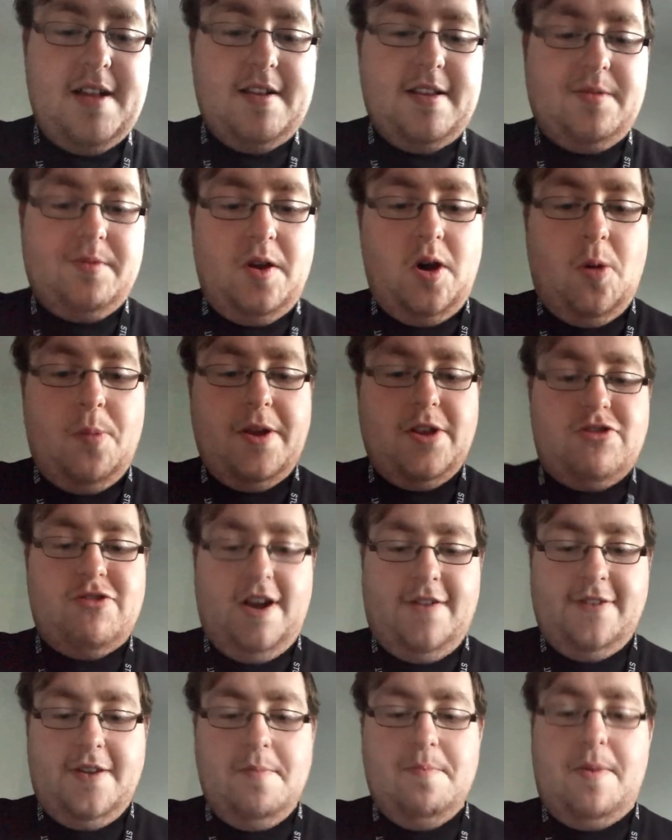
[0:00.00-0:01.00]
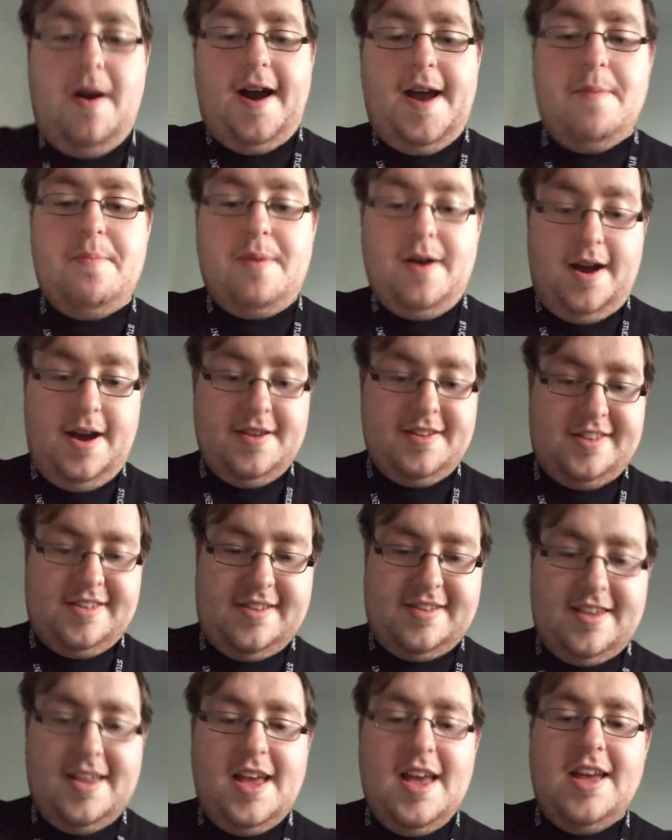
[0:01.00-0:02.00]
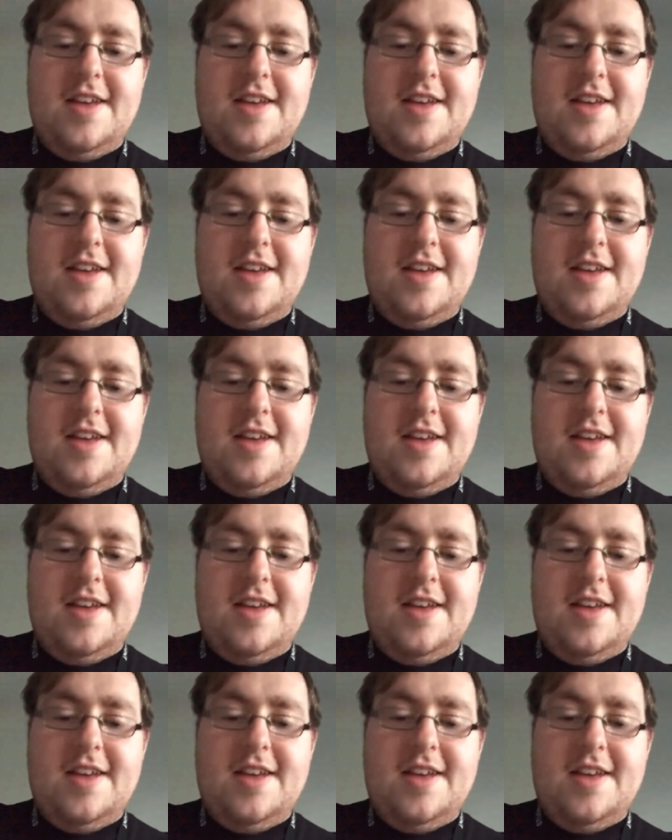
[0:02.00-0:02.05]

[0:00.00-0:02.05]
We will be travelling by bus.